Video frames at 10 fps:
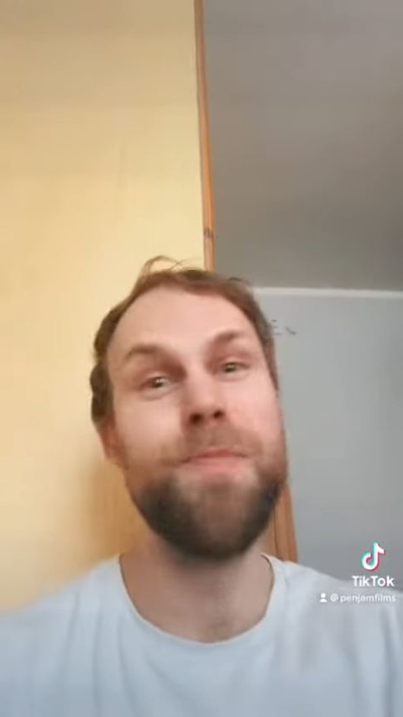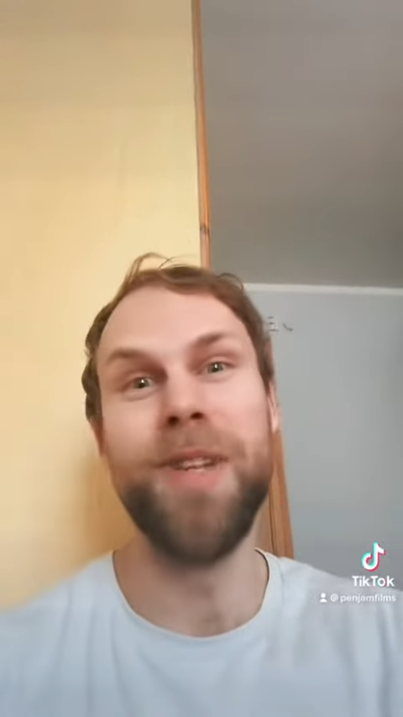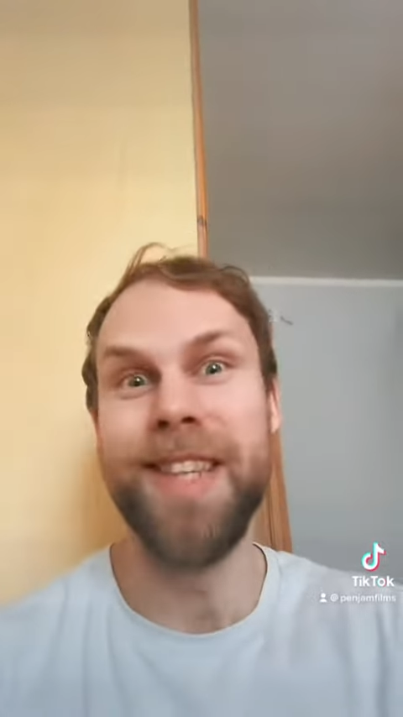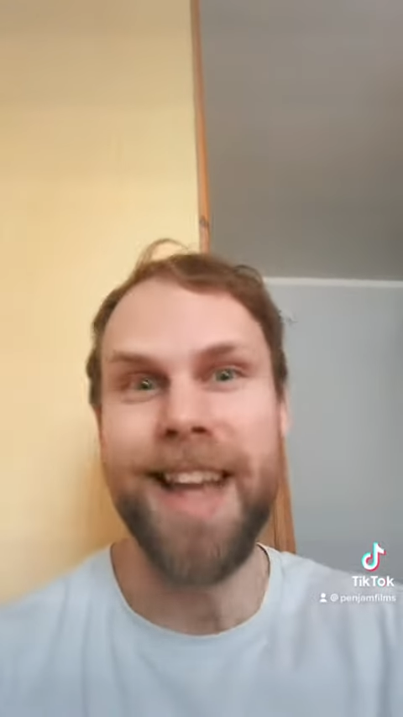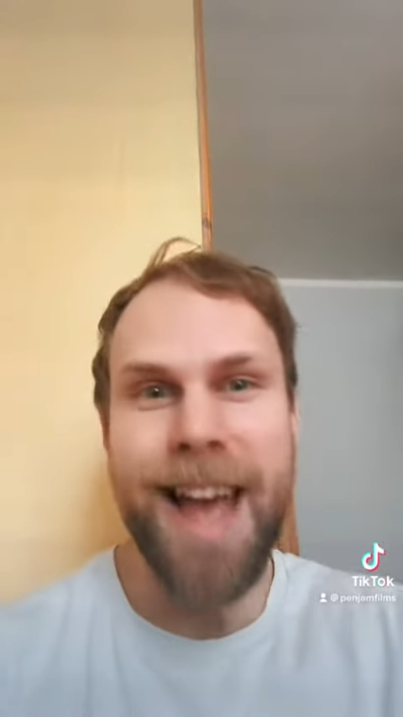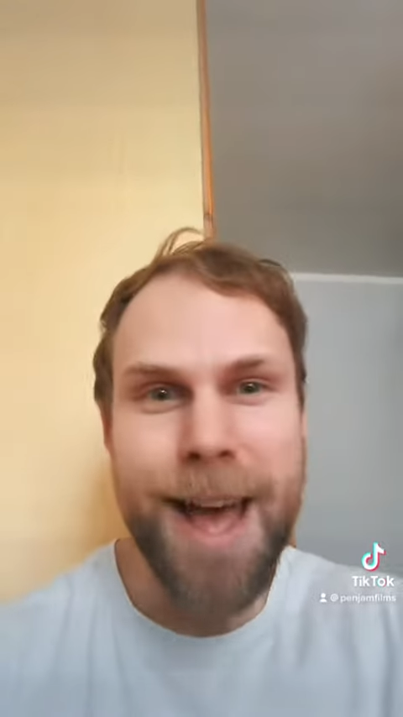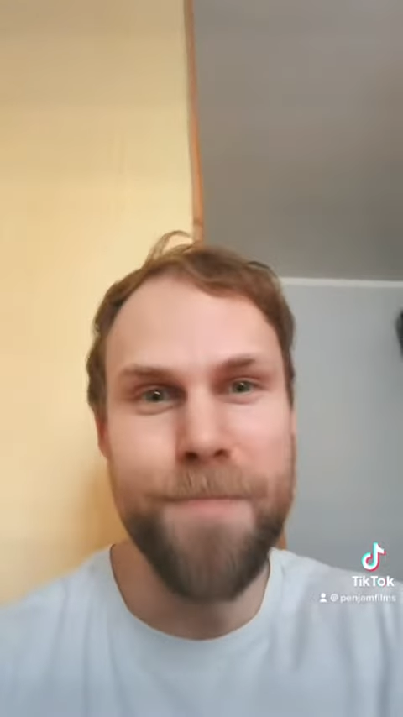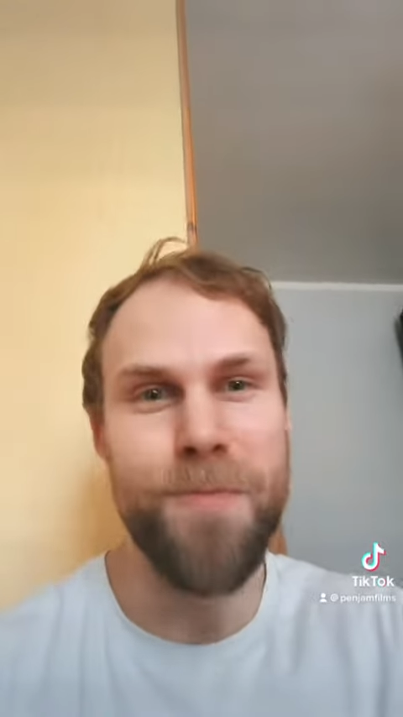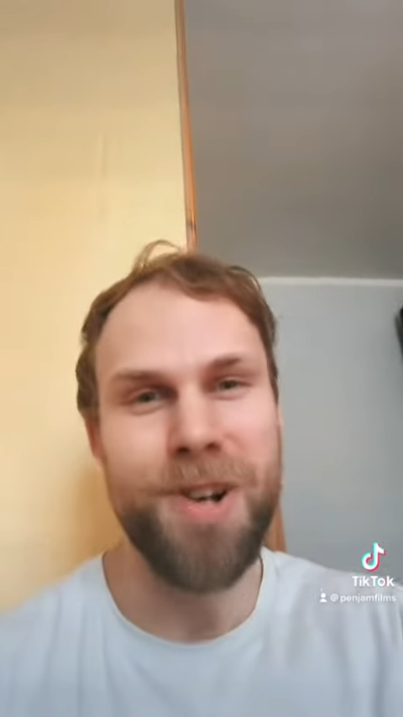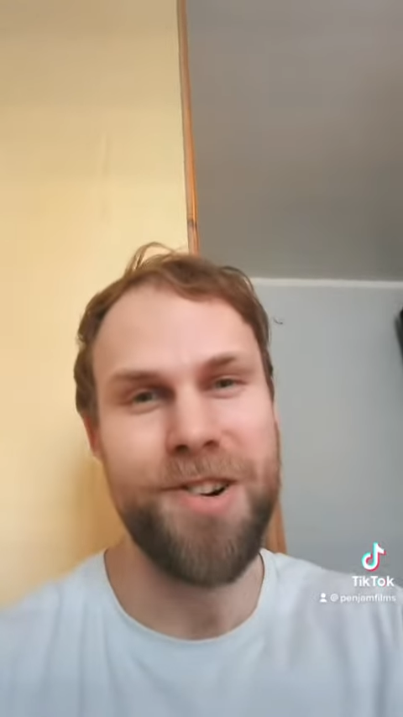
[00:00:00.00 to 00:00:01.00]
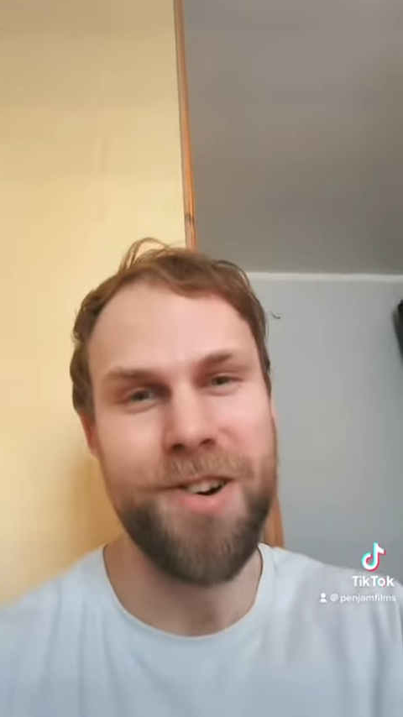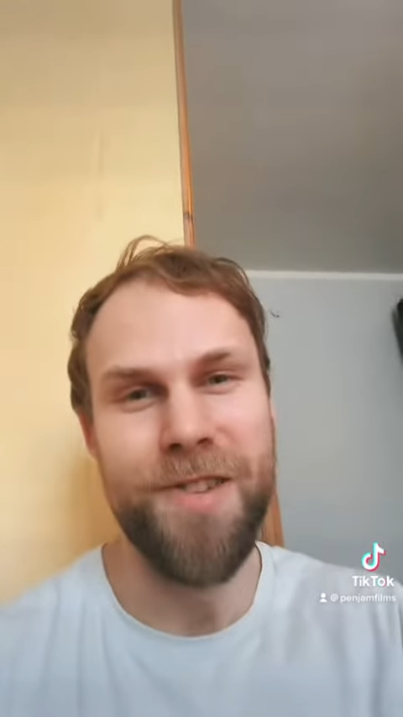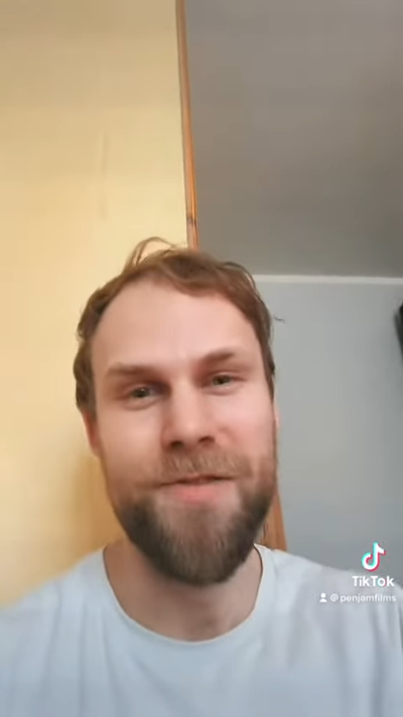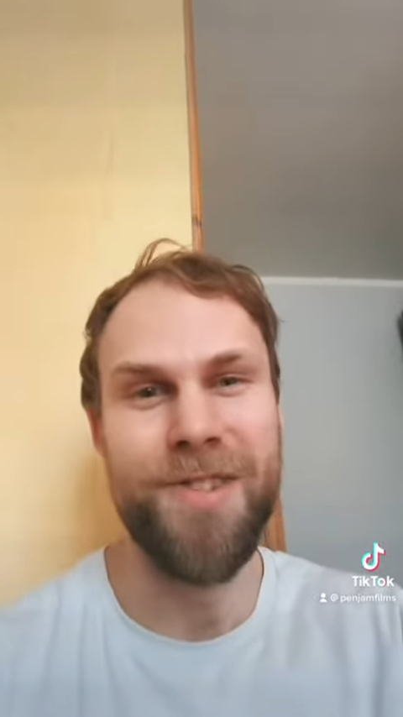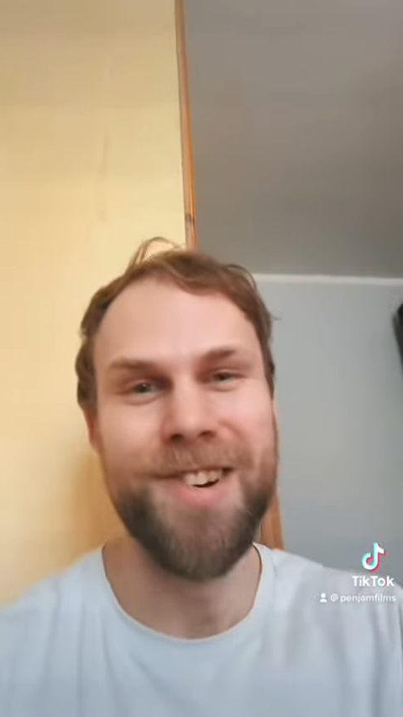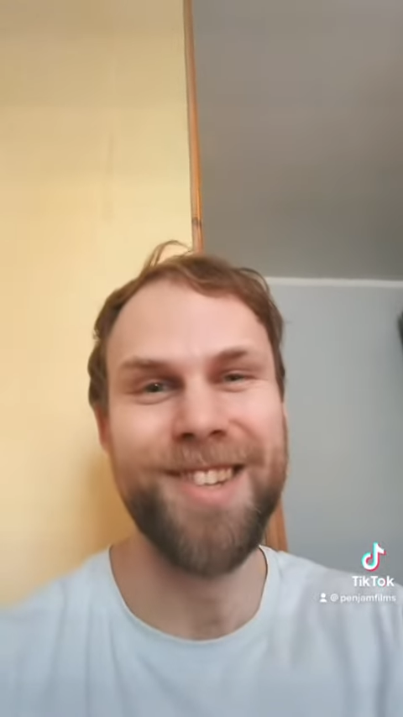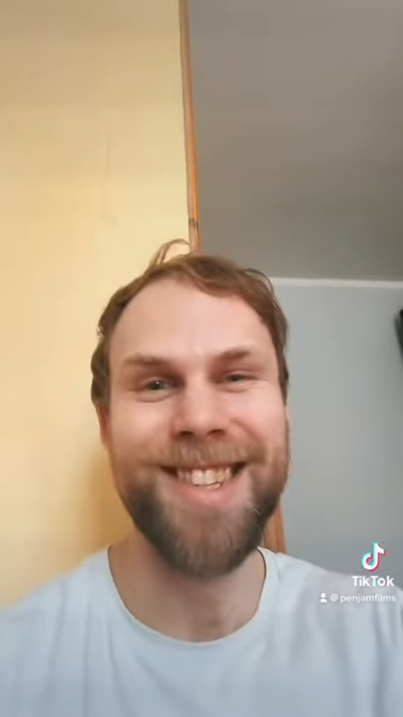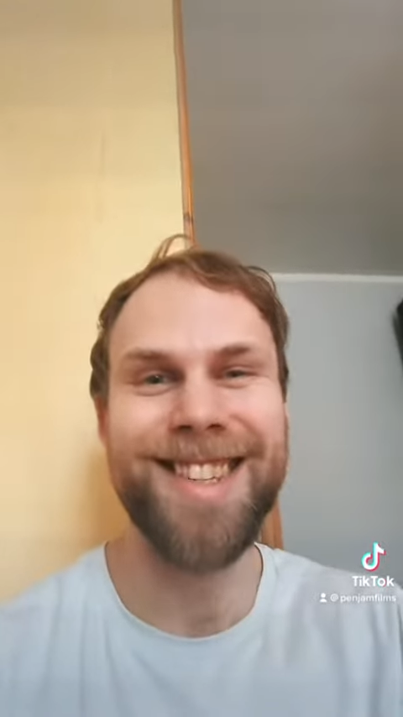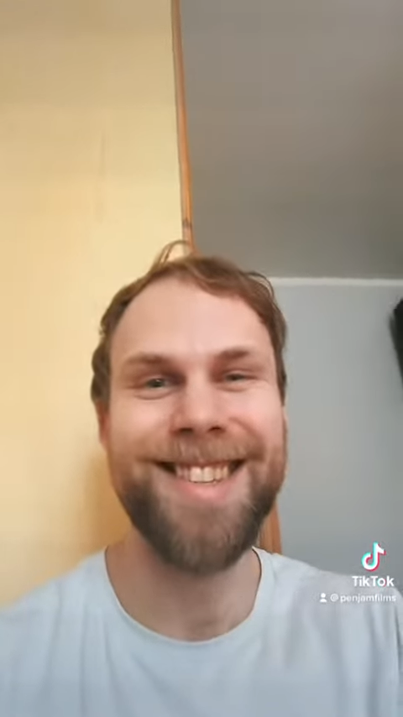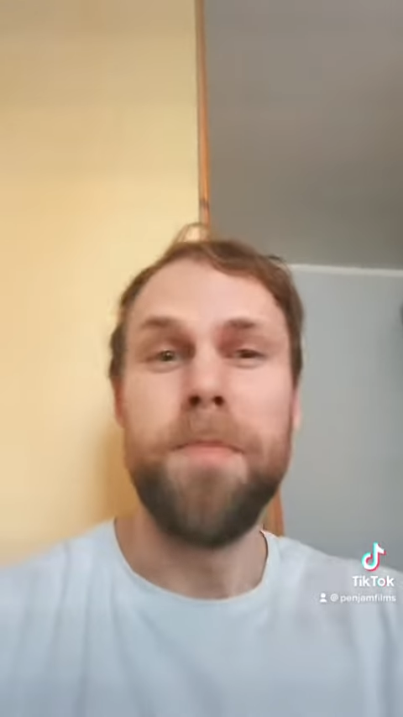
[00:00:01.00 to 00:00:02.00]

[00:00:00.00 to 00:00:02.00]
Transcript: but the Emperor of France.